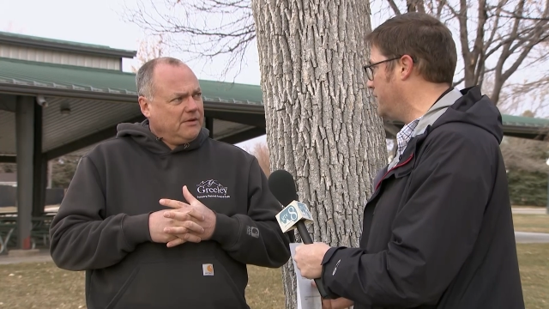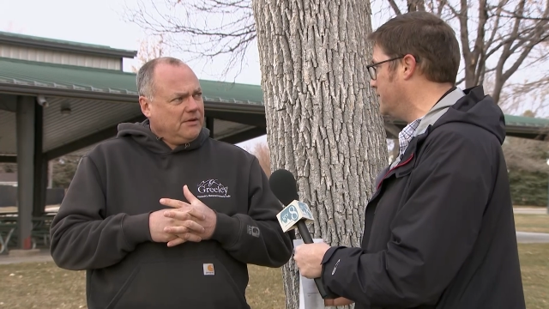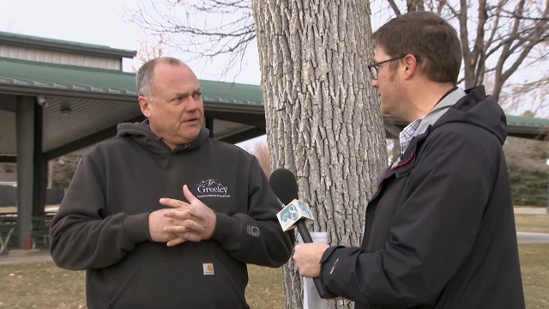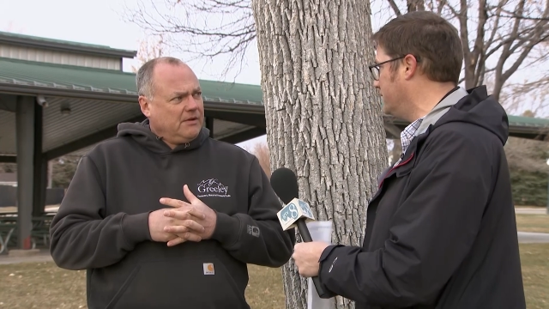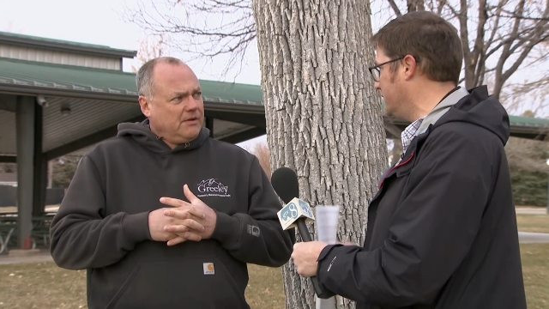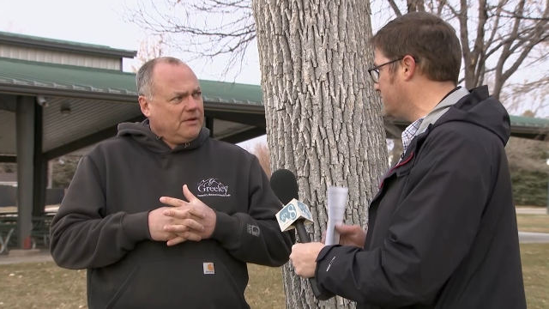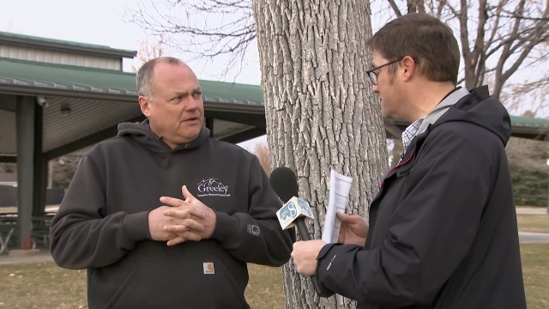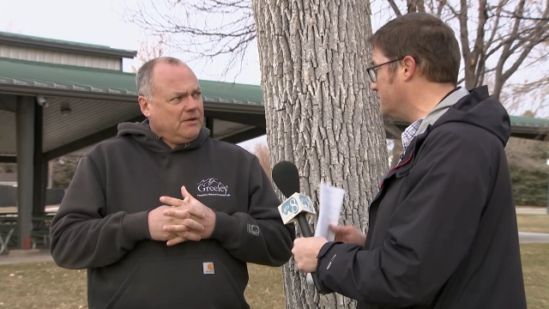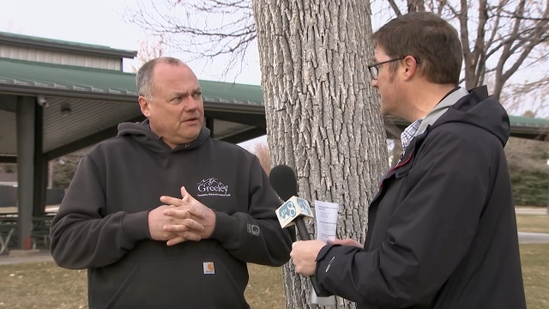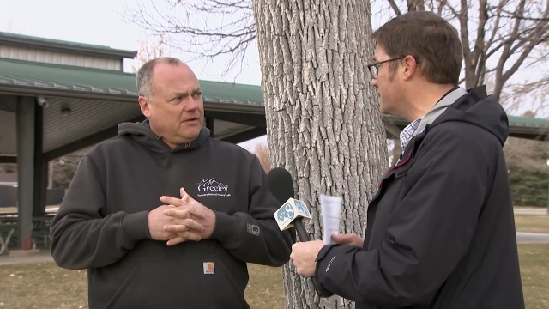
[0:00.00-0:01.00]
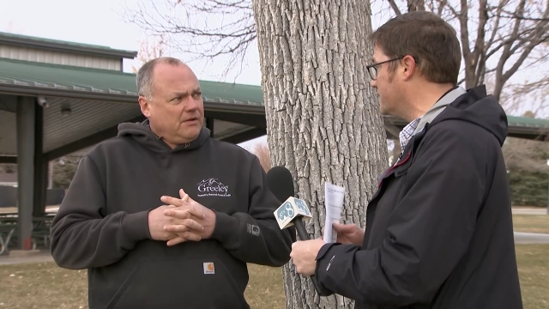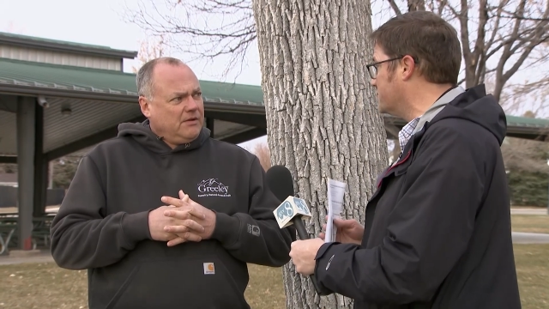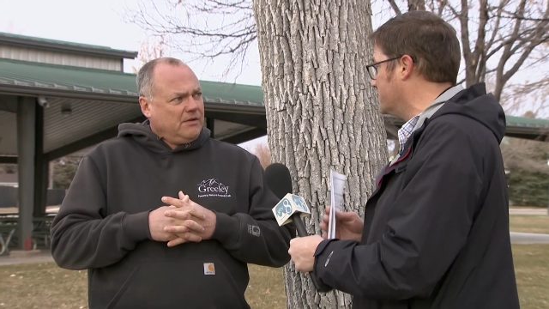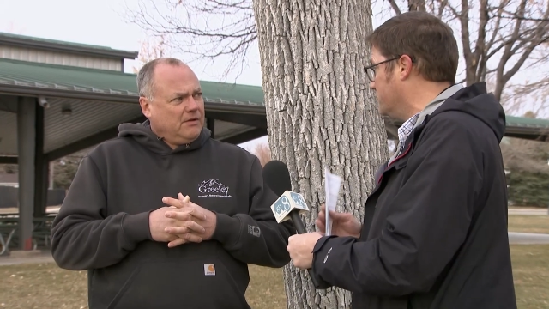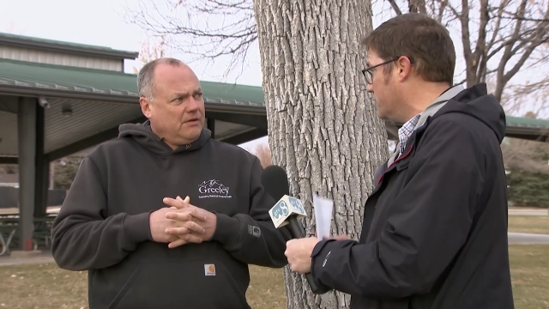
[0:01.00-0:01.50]
Speaker 1: but it seems like there's
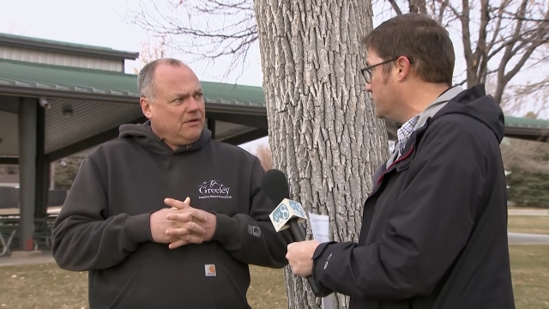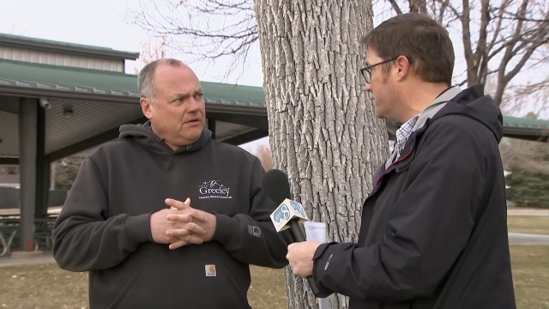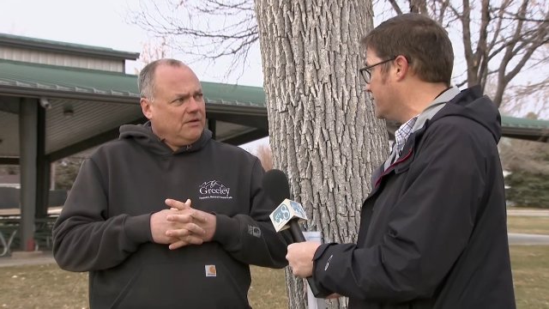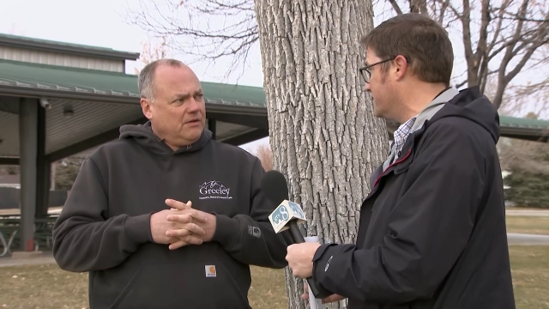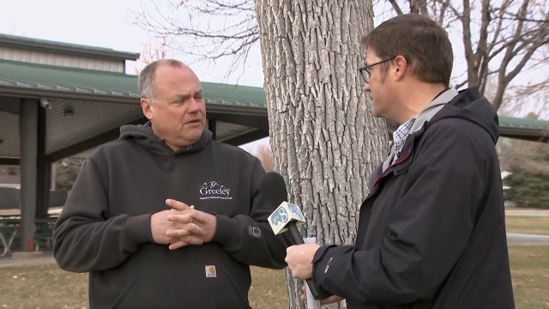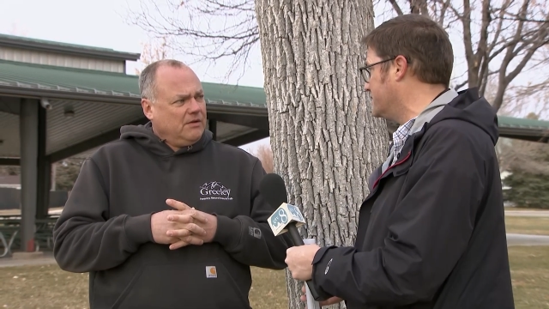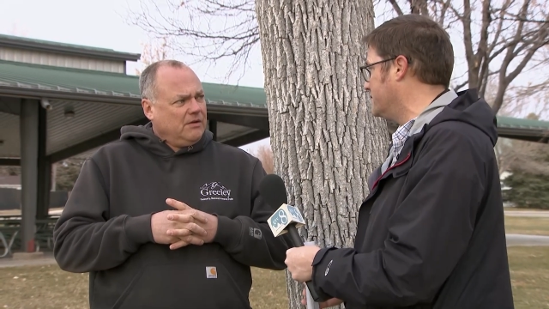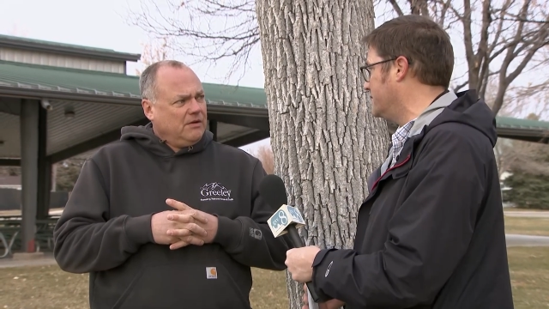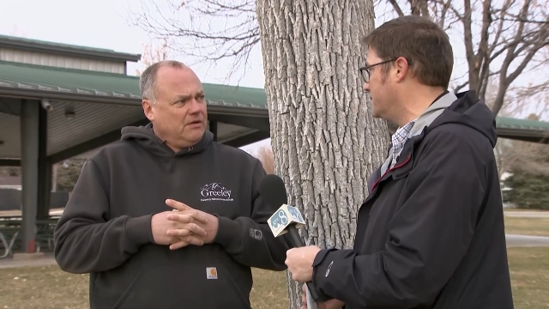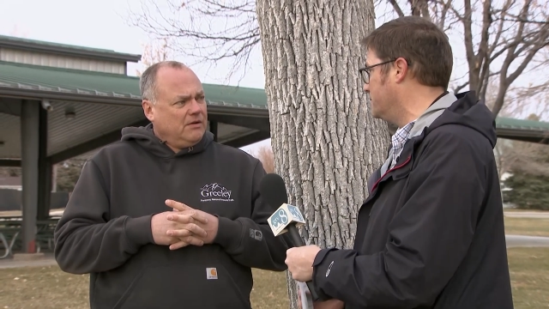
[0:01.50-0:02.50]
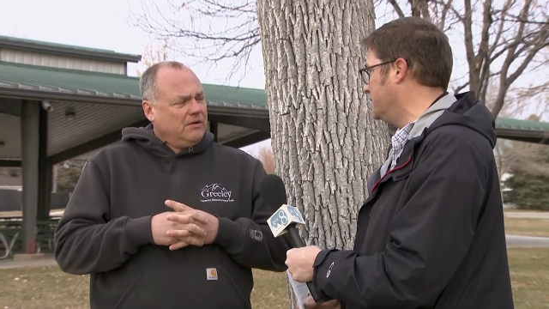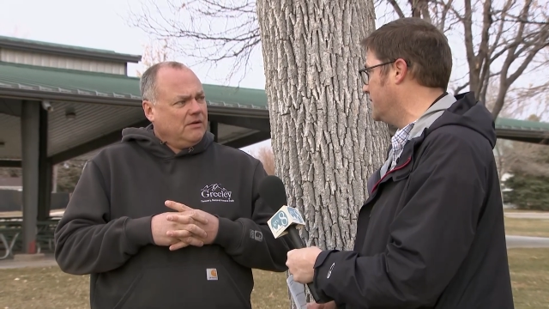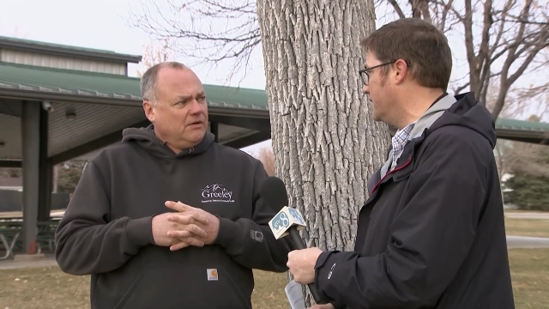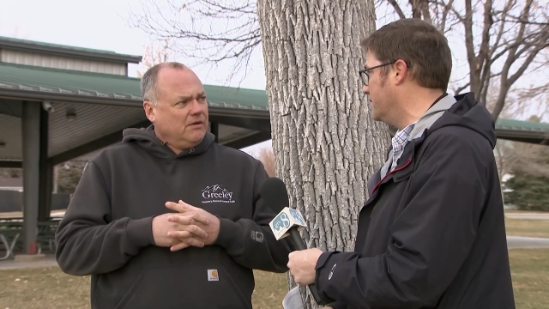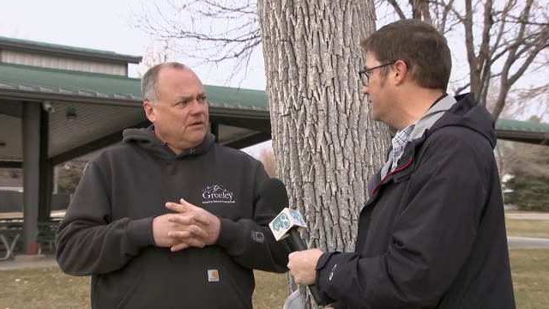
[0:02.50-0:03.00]
some new things that can be
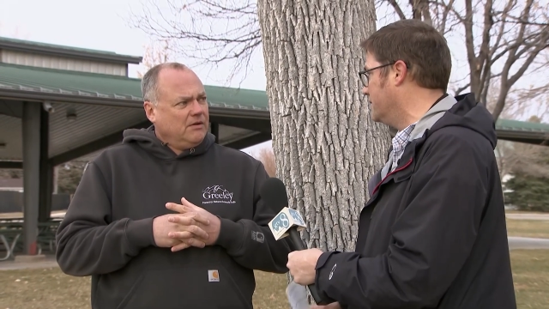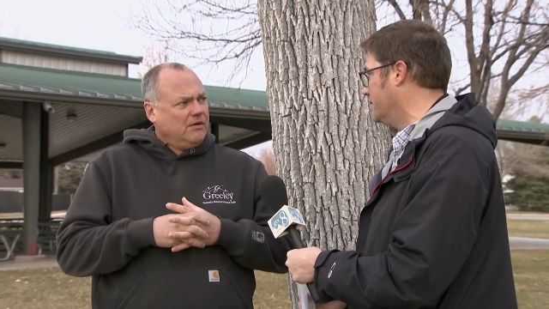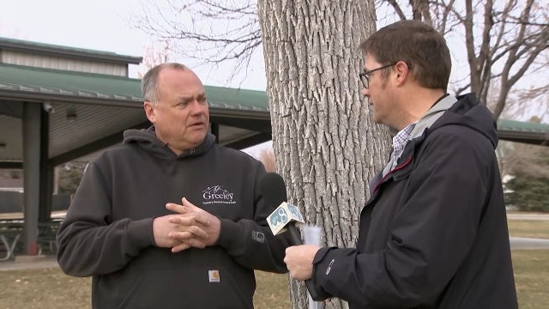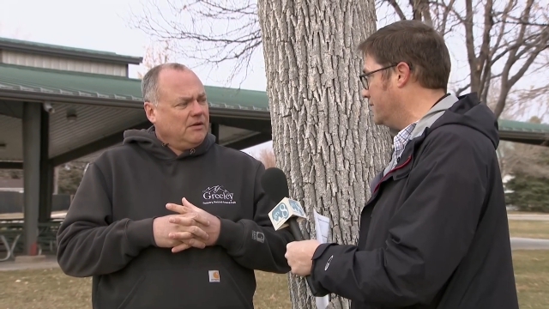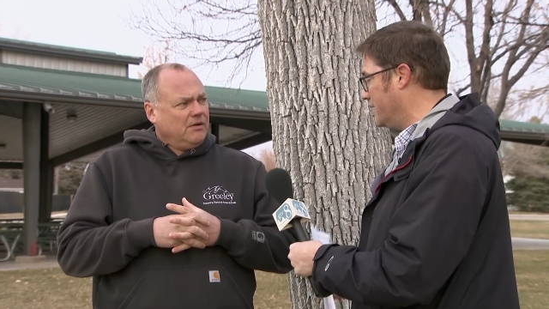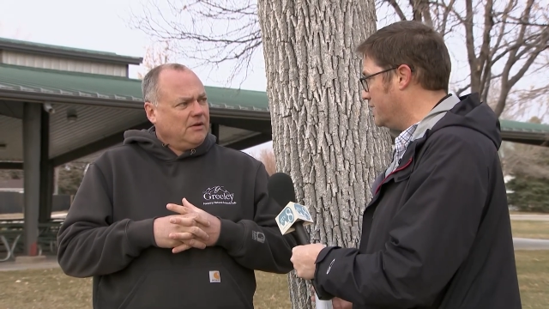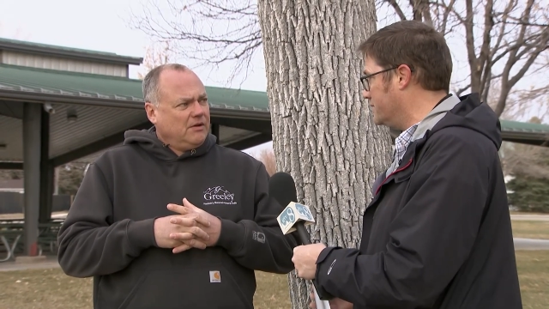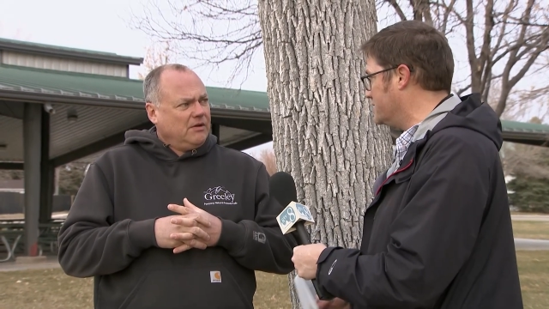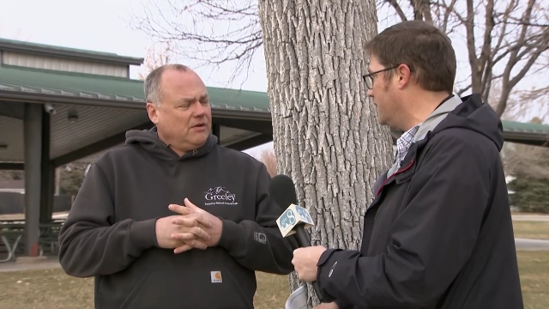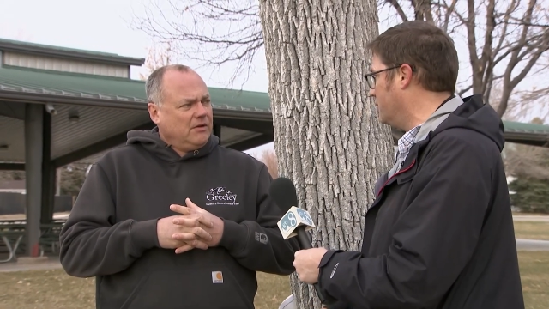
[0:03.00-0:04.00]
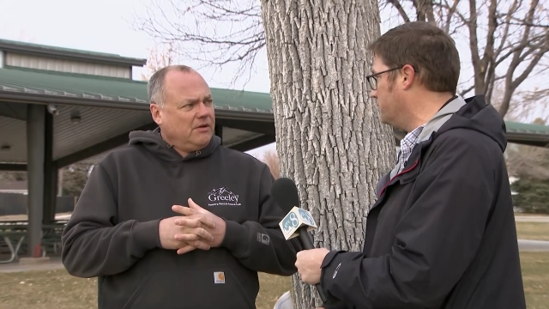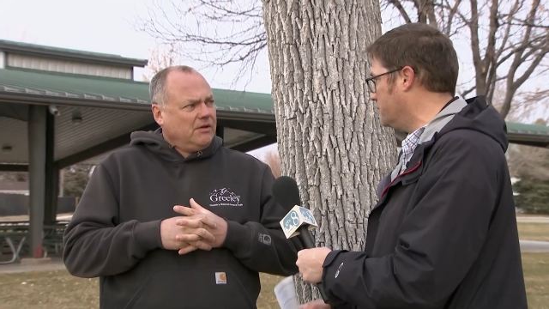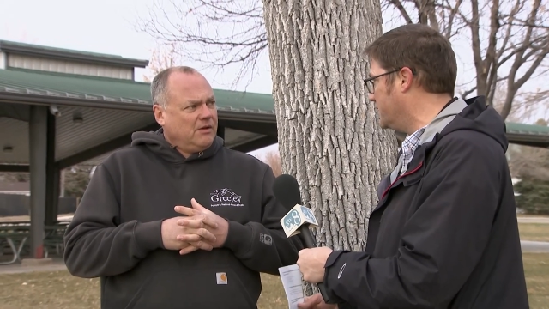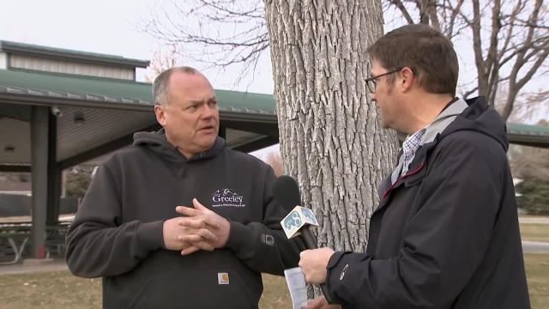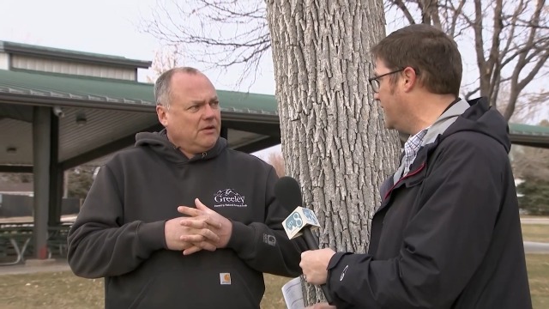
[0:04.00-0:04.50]
done to help
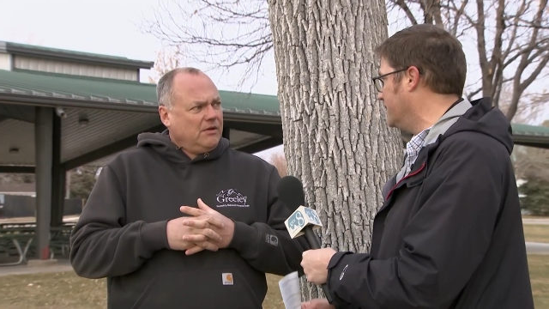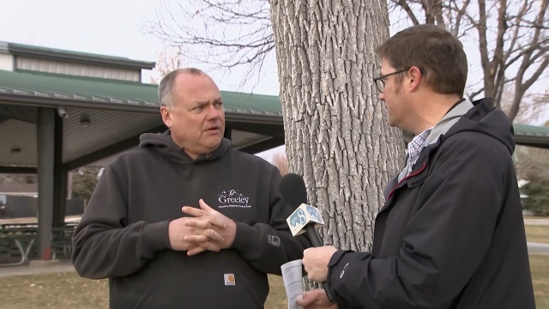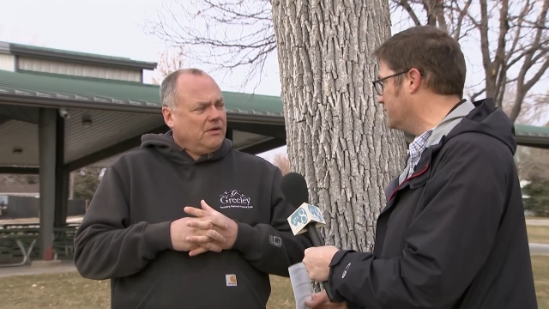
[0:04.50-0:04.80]
mitigate